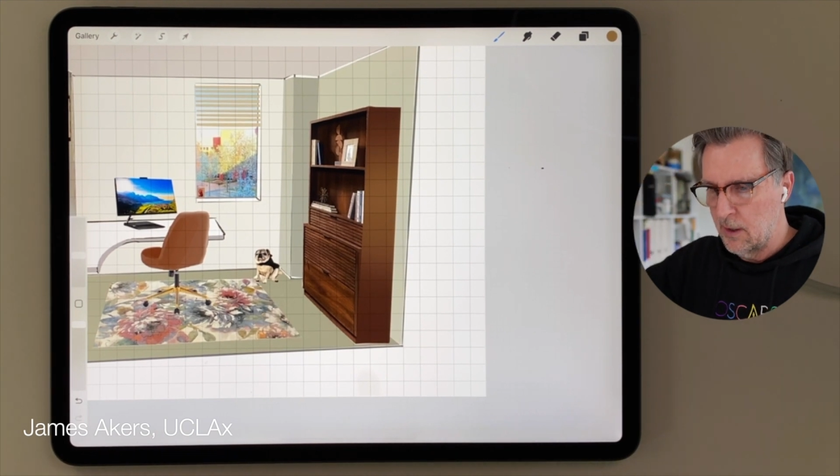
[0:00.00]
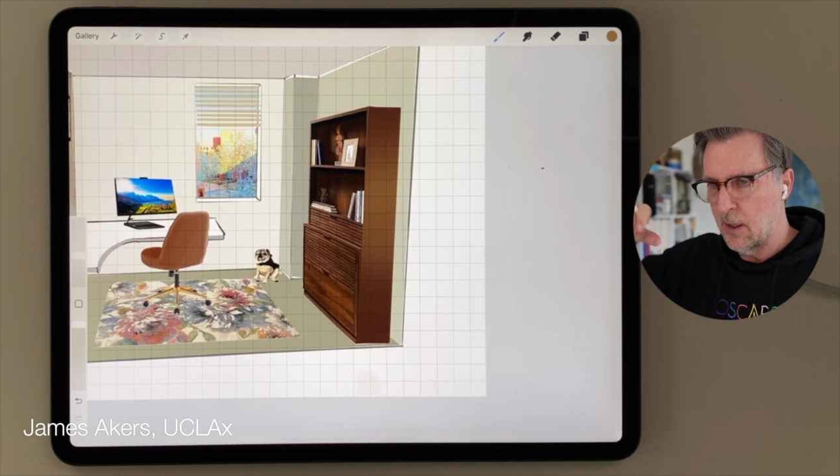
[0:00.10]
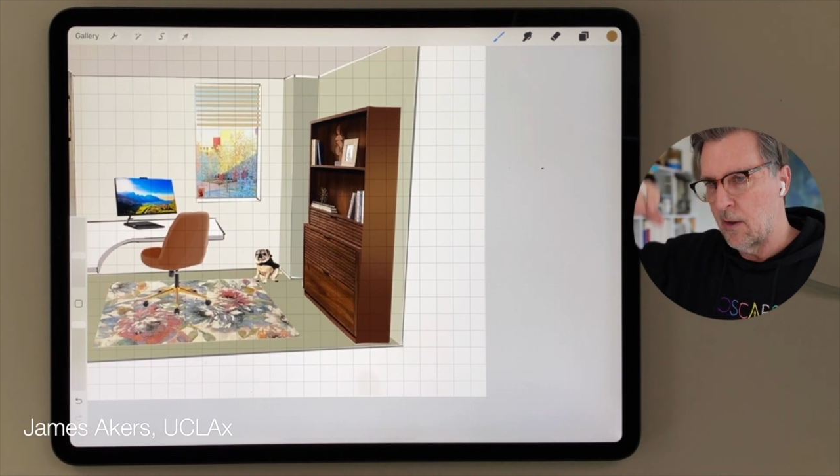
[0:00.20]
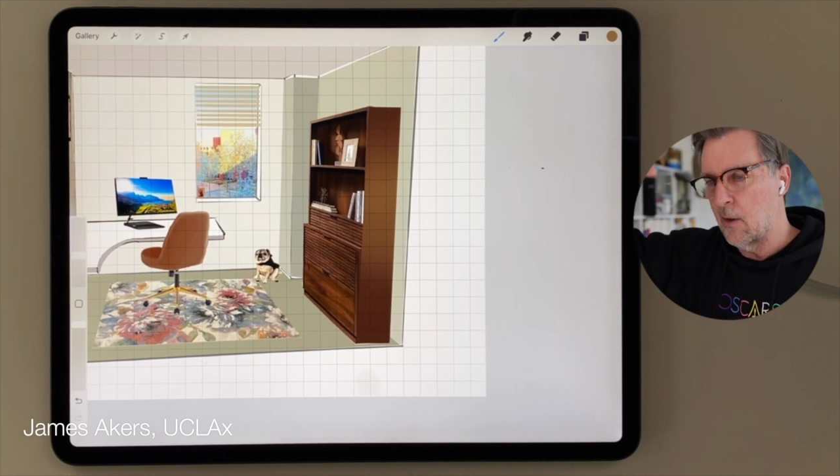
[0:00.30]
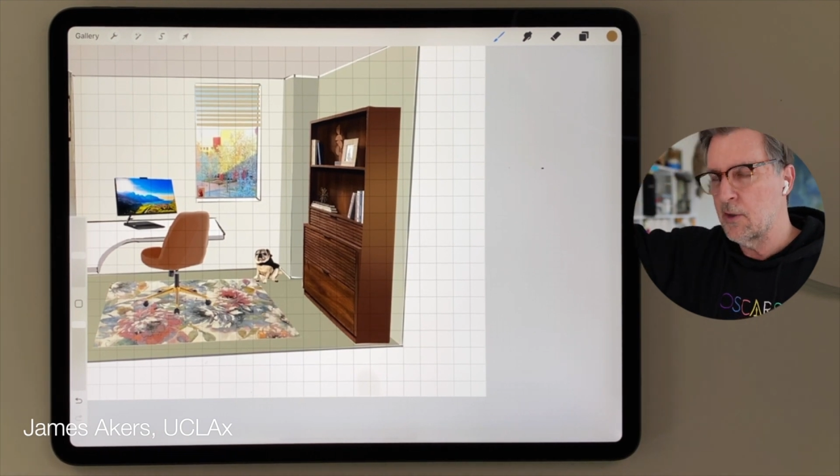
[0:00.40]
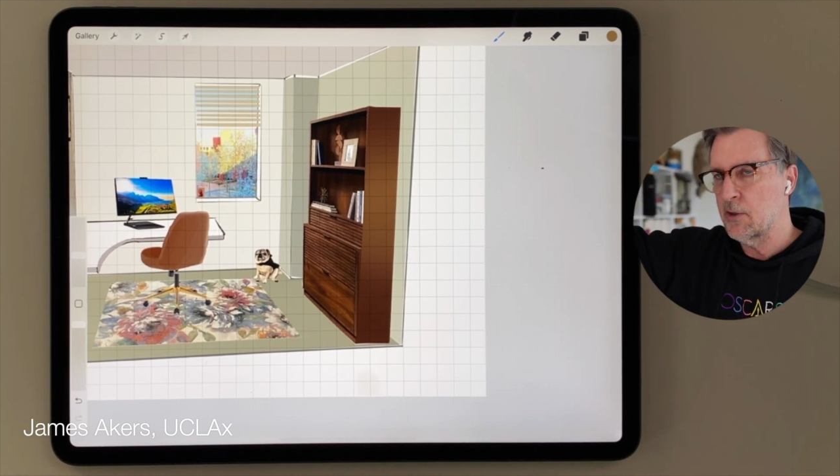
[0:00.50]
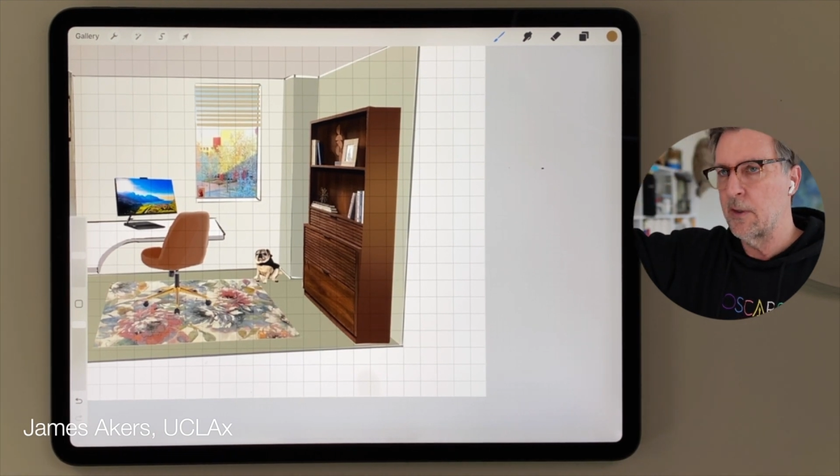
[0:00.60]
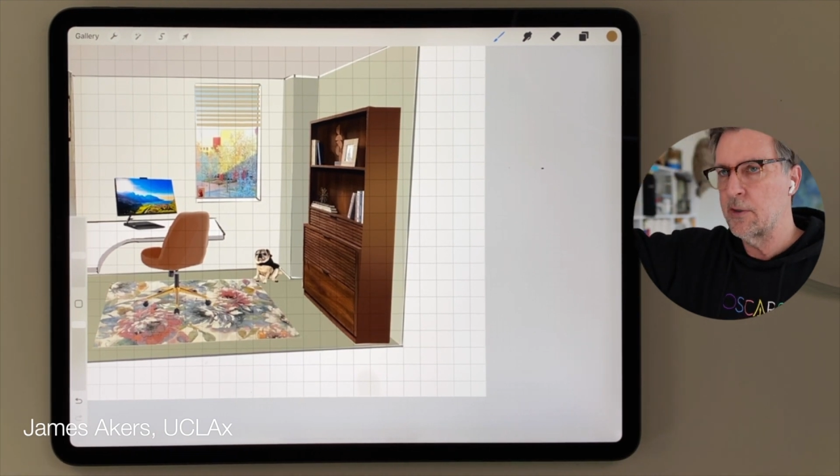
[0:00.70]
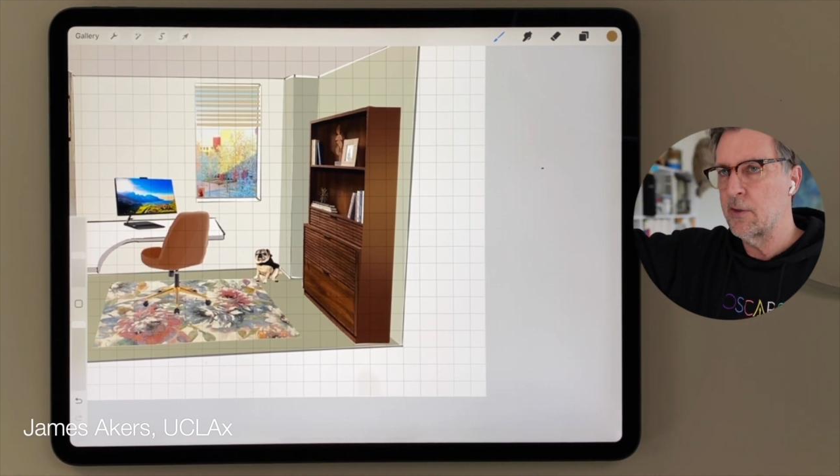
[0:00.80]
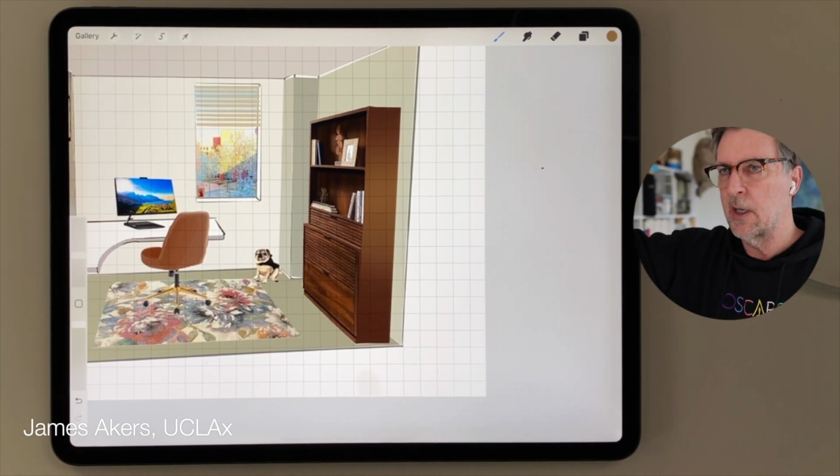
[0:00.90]
are also
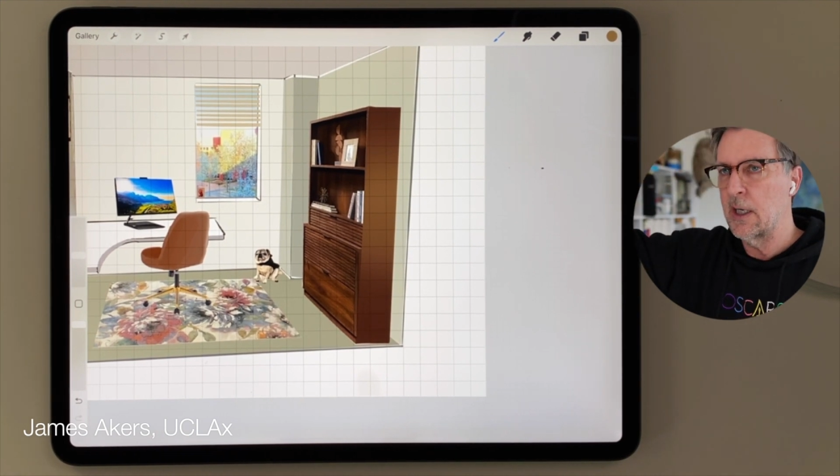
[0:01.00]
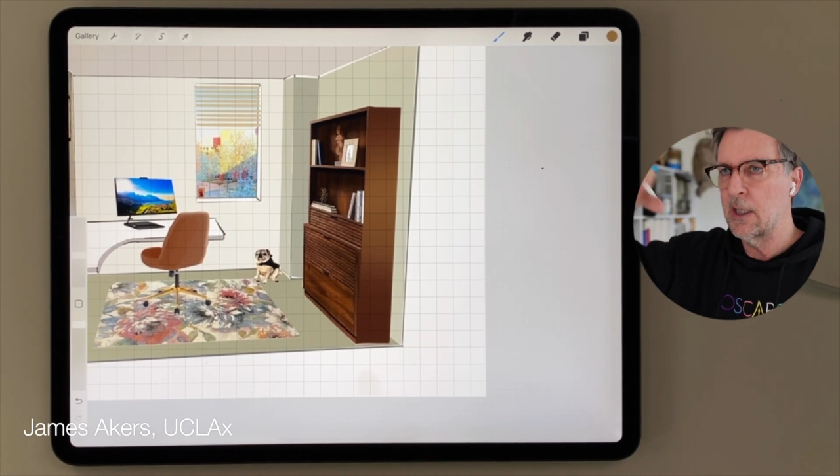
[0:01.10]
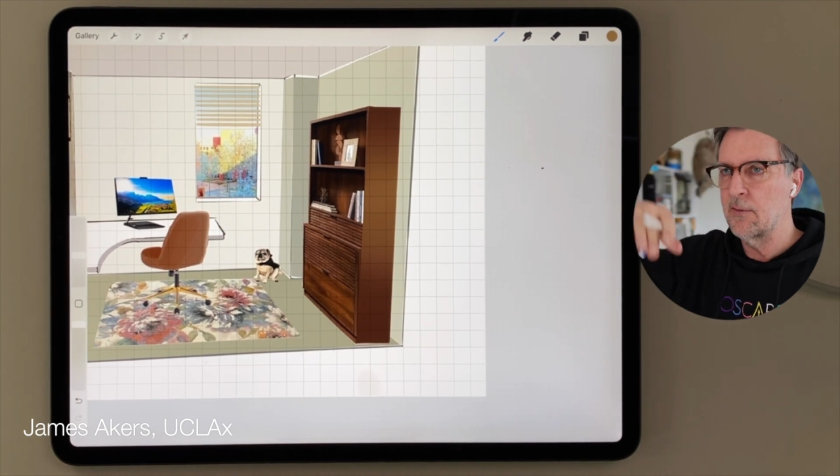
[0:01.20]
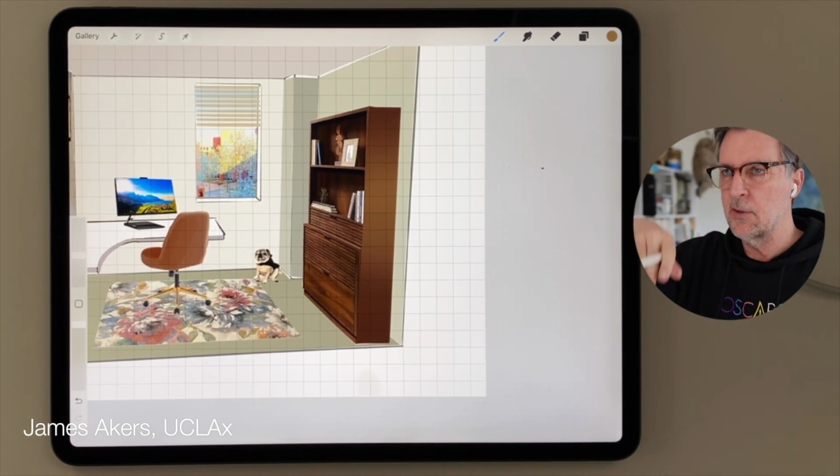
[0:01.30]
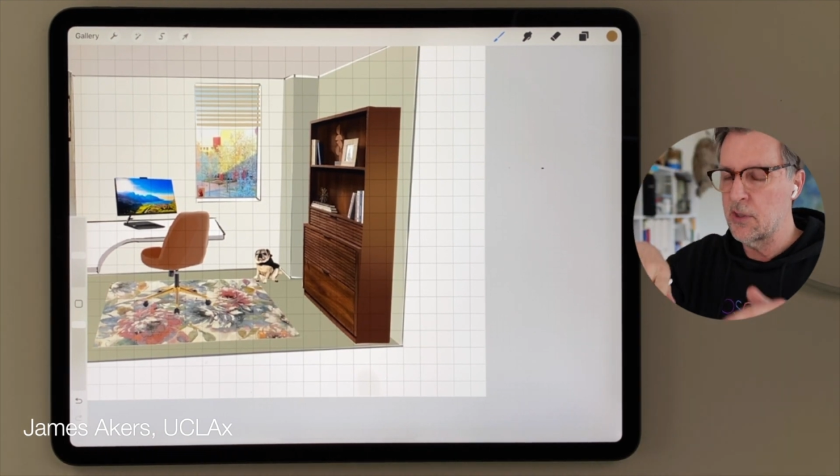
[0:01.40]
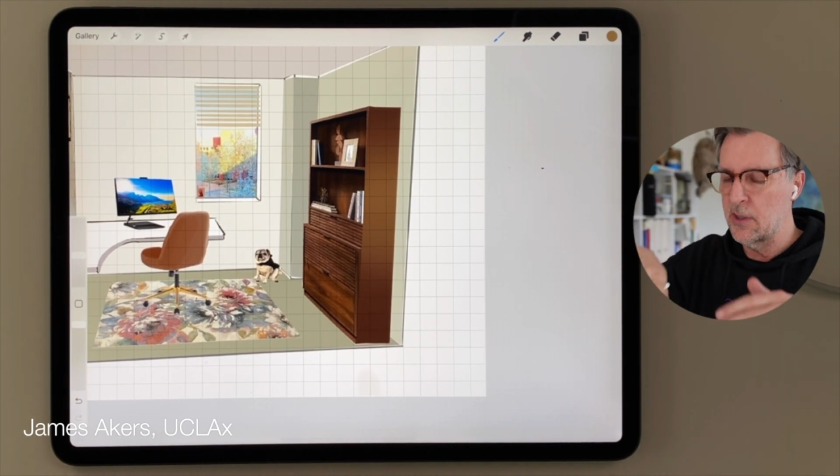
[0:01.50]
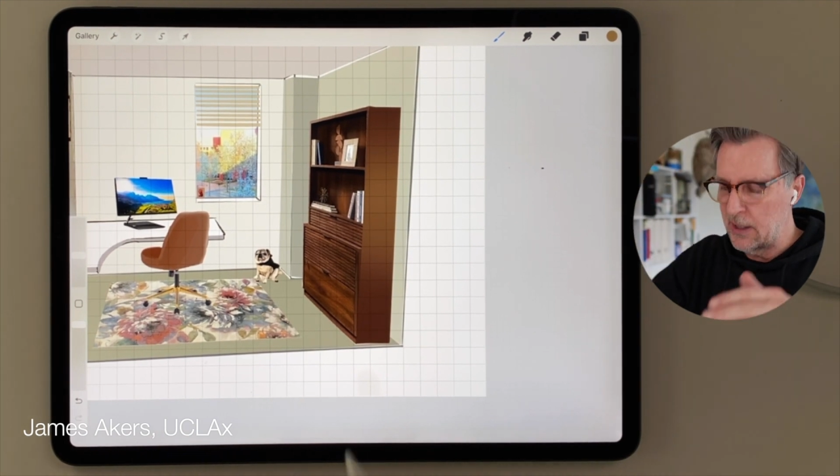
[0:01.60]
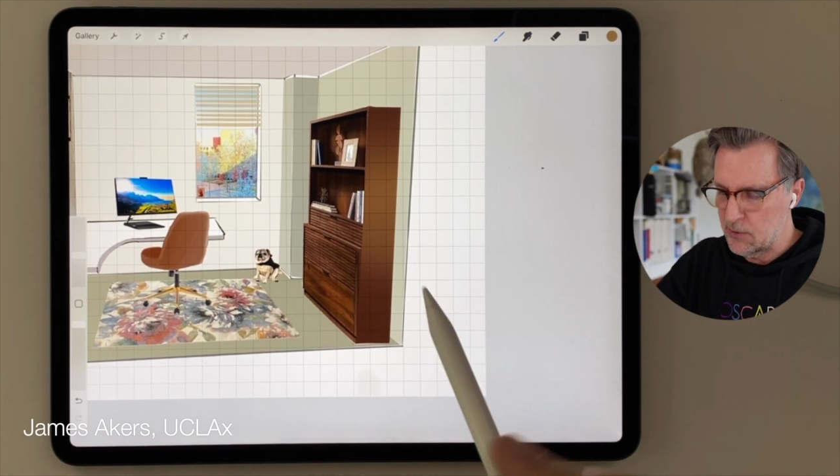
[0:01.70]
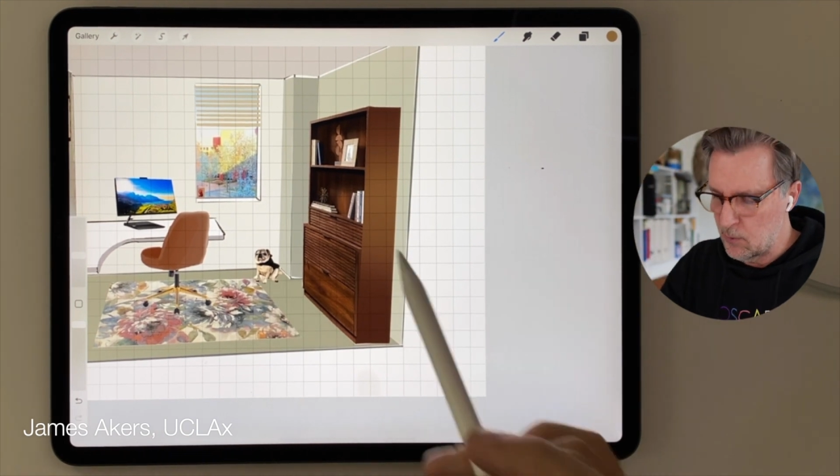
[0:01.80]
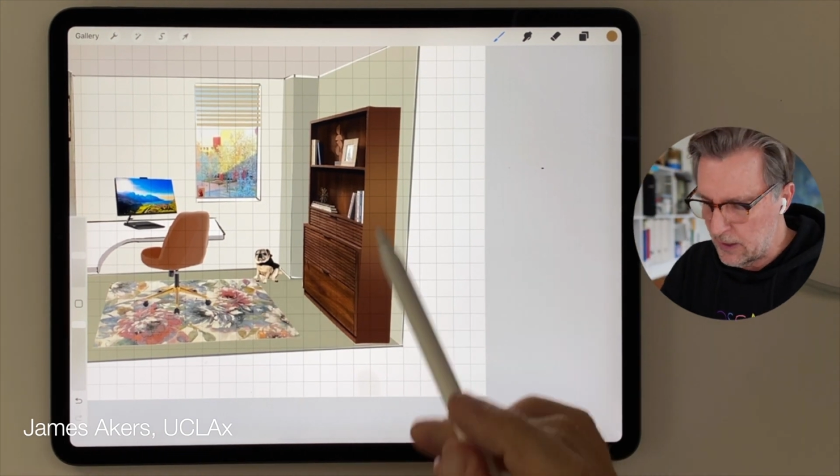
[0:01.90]
at your eye level. So
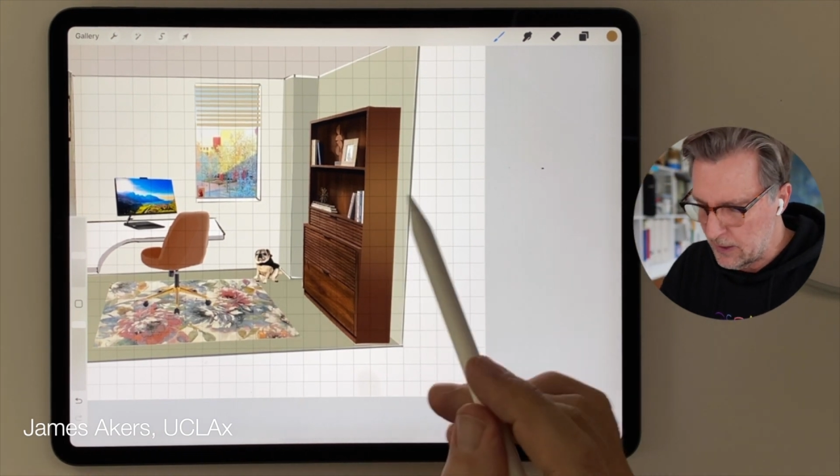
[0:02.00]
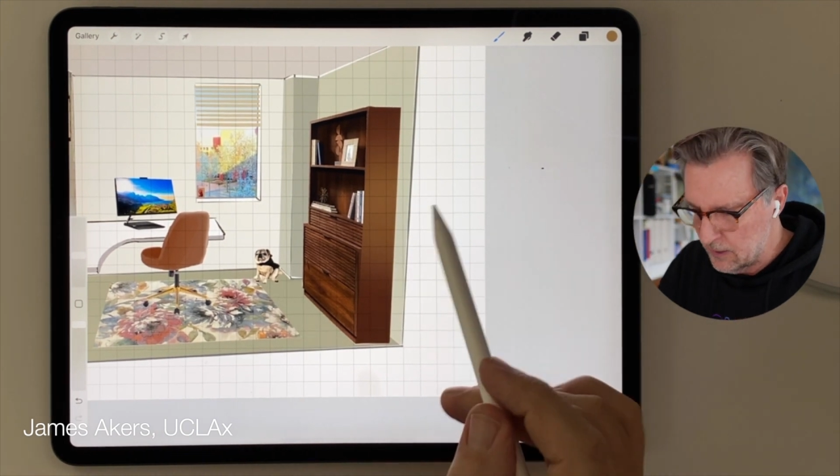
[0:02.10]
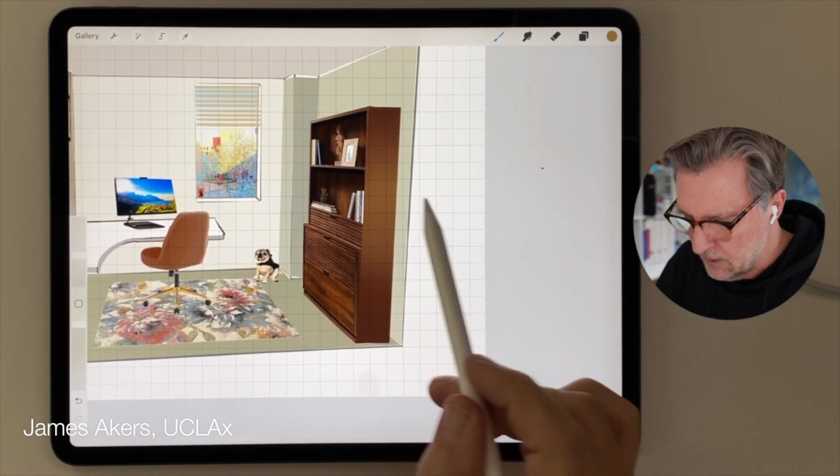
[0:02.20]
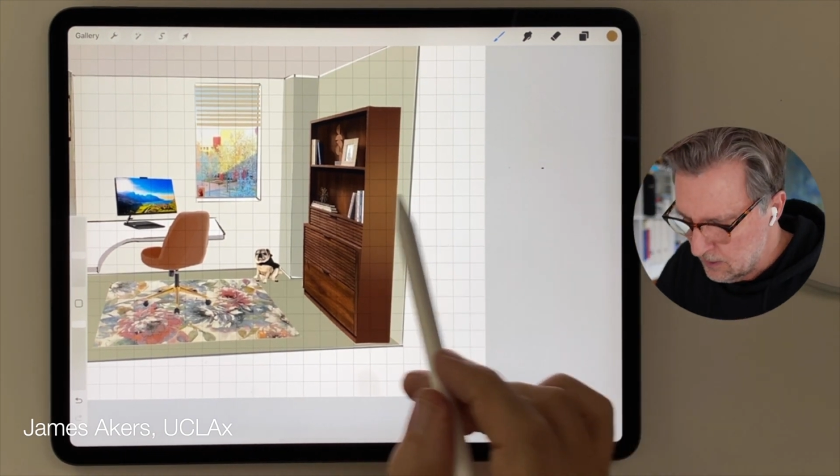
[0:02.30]
that's why